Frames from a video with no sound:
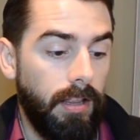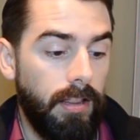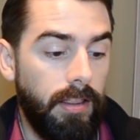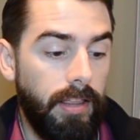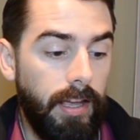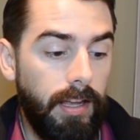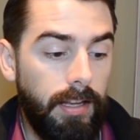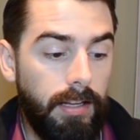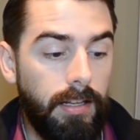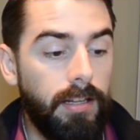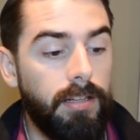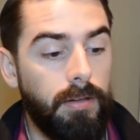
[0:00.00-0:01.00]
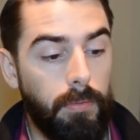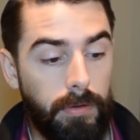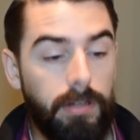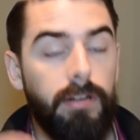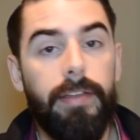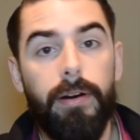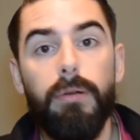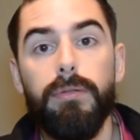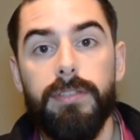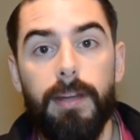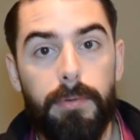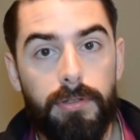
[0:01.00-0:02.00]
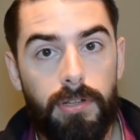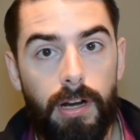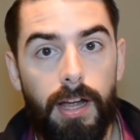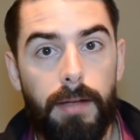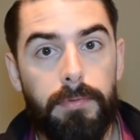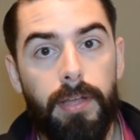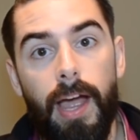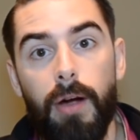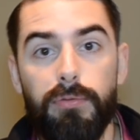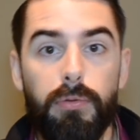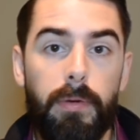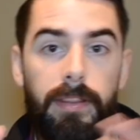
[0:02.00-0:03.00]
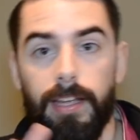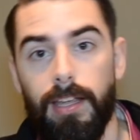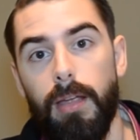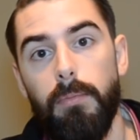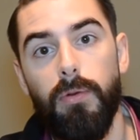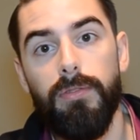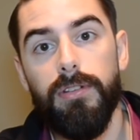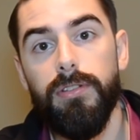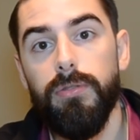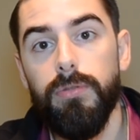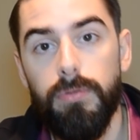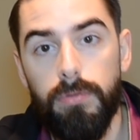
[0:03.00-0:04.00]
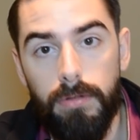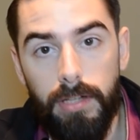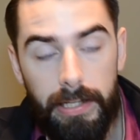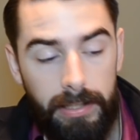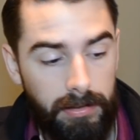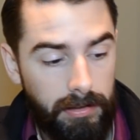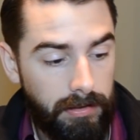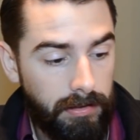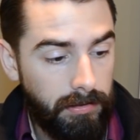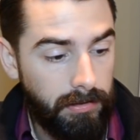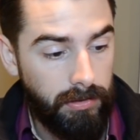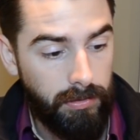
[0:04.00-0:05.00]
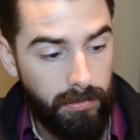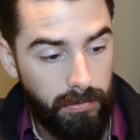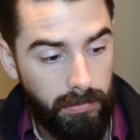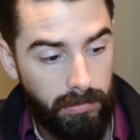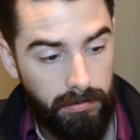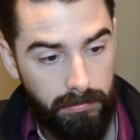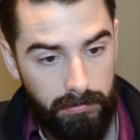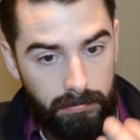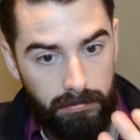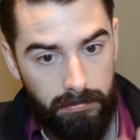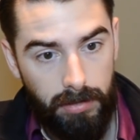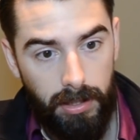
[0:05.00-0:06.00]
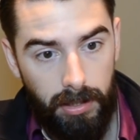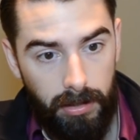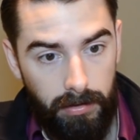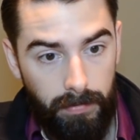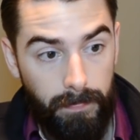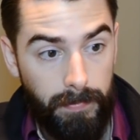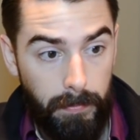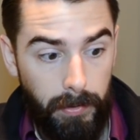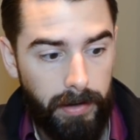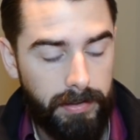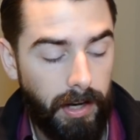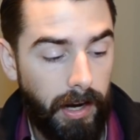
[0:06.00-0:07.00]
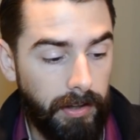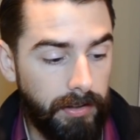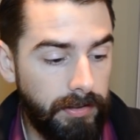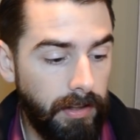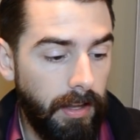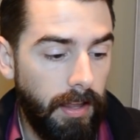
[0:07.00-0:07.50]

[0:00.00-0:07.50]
they were their own separate tribes. However, when they came over to England, to the British Isles,